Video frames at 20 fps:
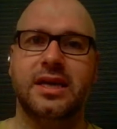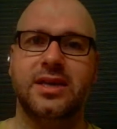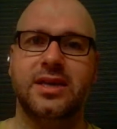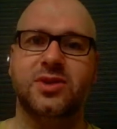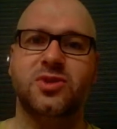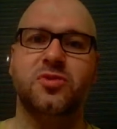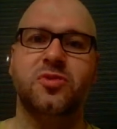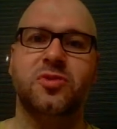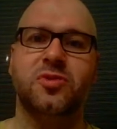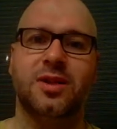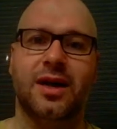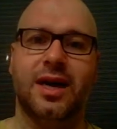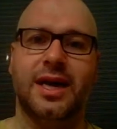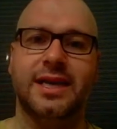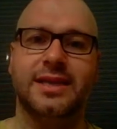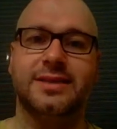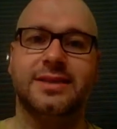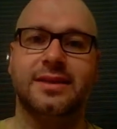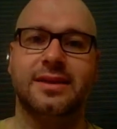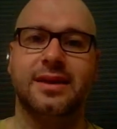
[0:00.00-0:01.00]
into
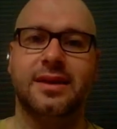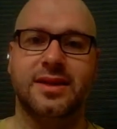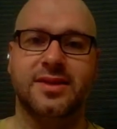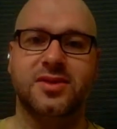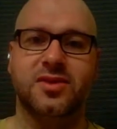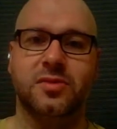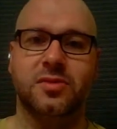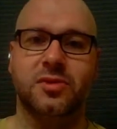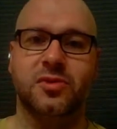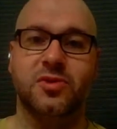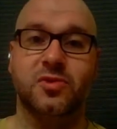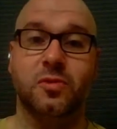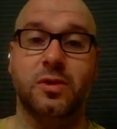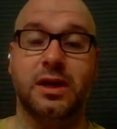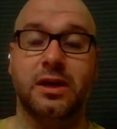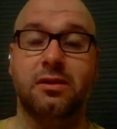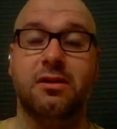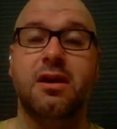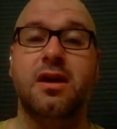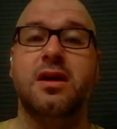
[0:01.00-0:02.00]
clients and customers?
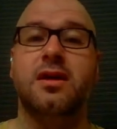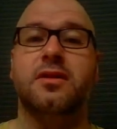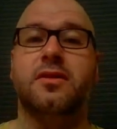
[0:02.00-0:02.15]
Well,